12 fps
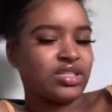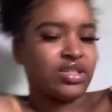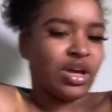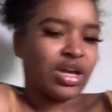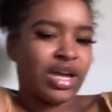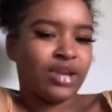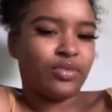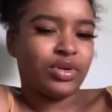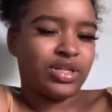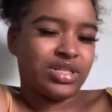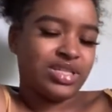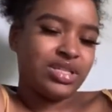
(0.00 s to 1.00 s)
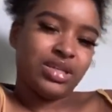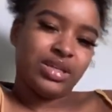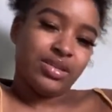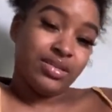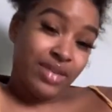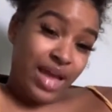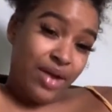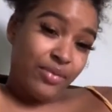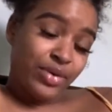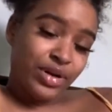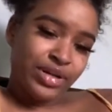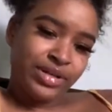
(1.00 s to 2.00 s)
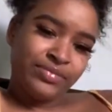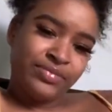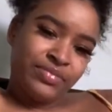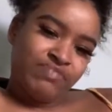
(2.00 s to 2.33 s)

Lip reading: So I kind of wanted to see that one,